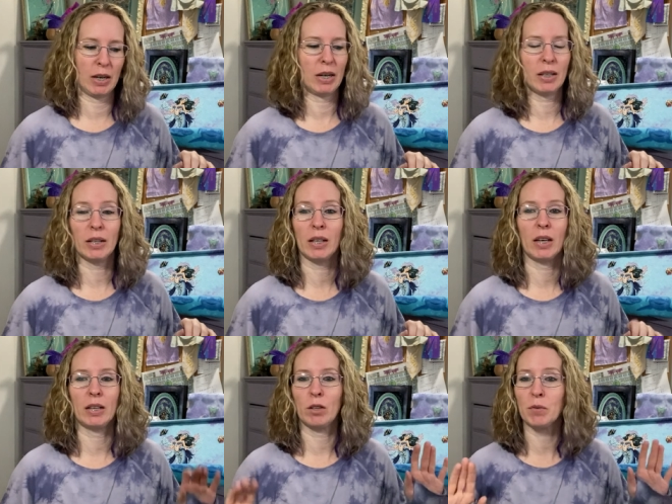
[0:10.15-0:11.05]
Anything
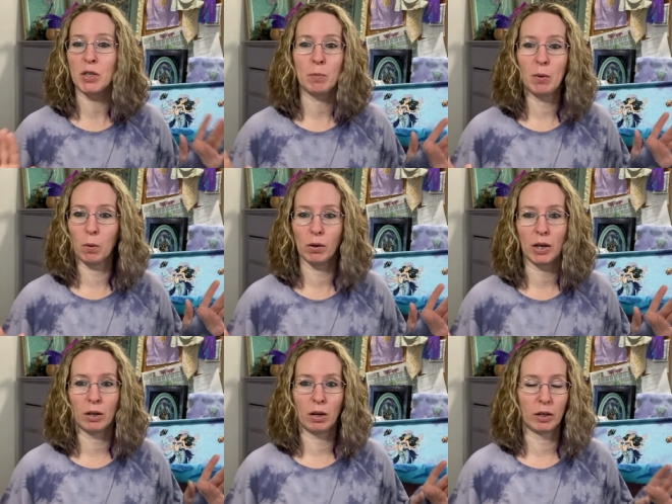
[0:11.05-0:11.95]
that you've seen me
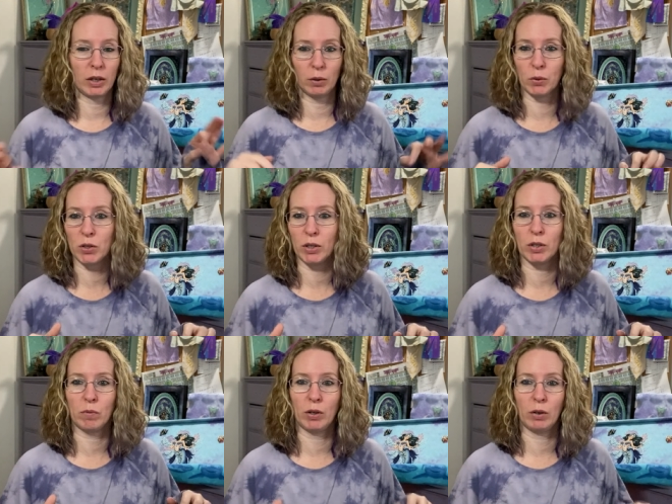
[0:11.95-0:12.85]
working on that you don't see in
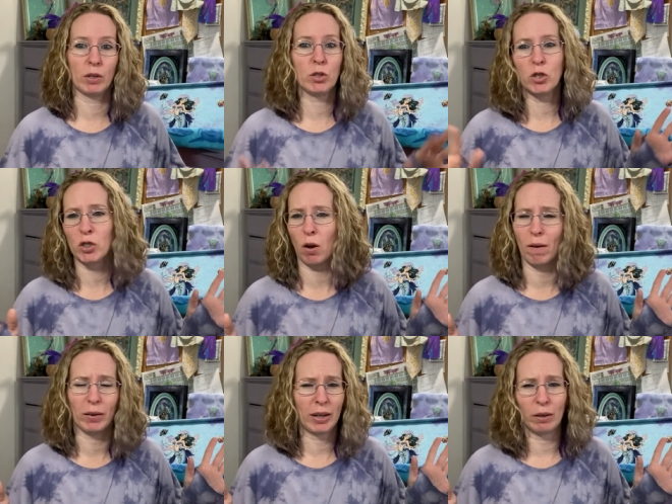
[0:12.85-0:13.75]
this video, let's just
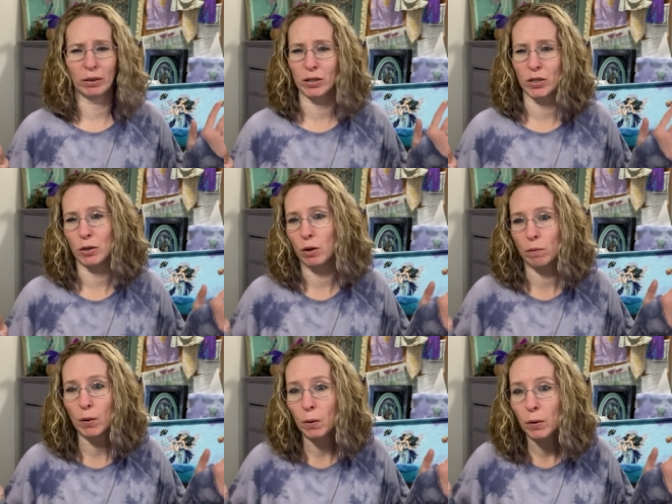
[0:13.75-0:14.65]
count it as a
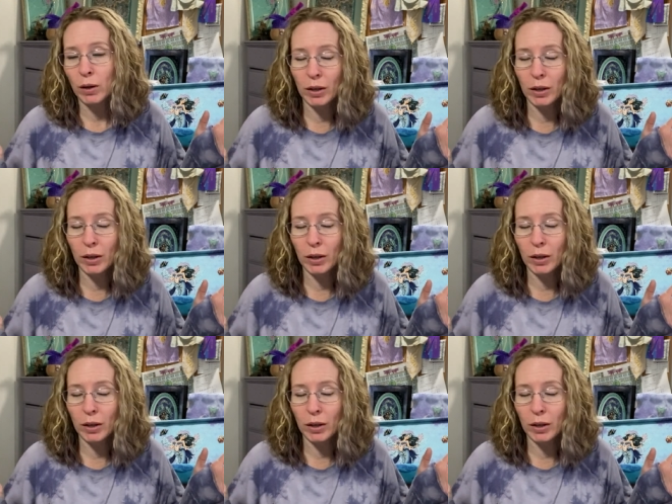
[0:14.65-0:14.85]
UFO,